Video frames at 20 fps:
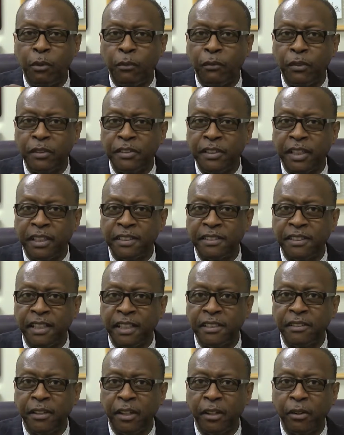with a
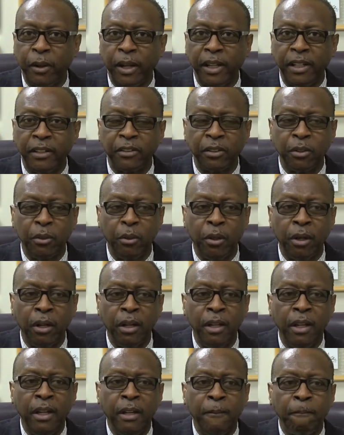660 credit score,
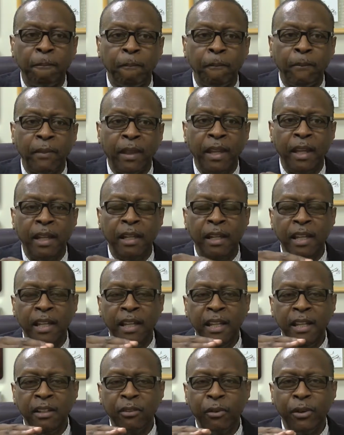it
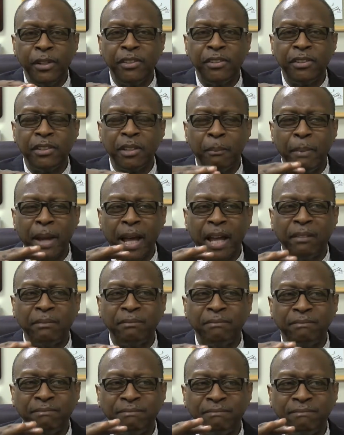increases
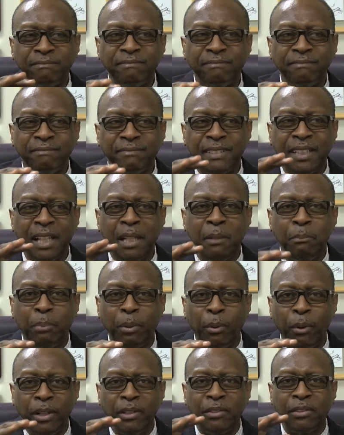about 10
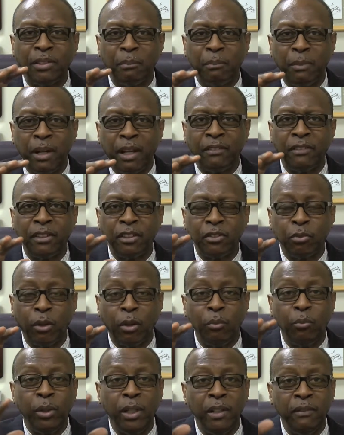points a month is
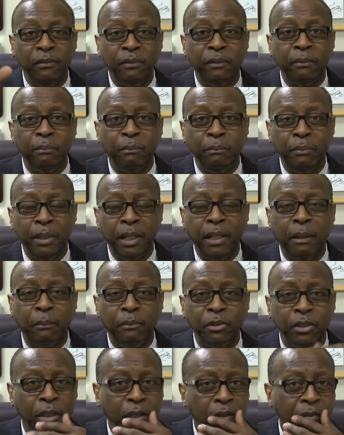what we've been
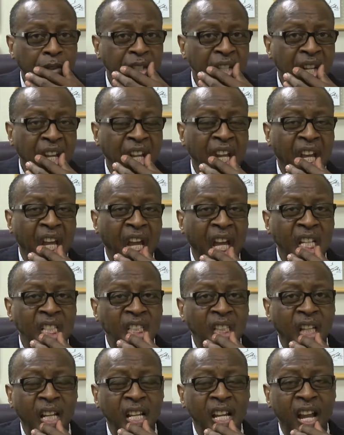observing. And
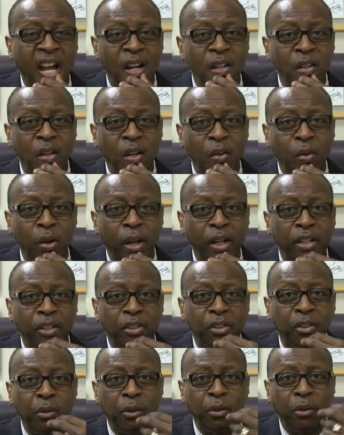say now your credit
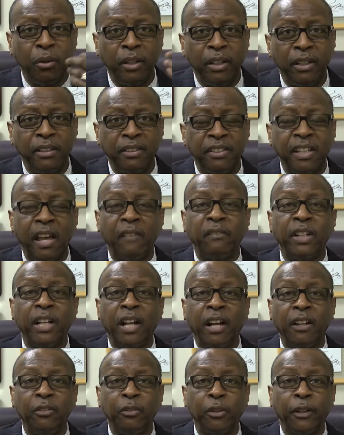score is
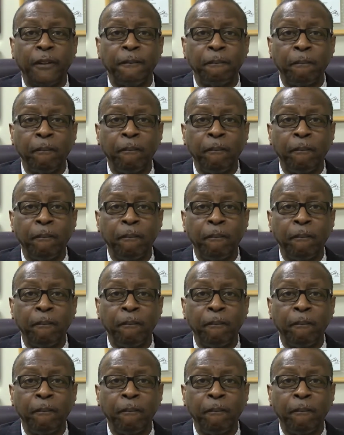700.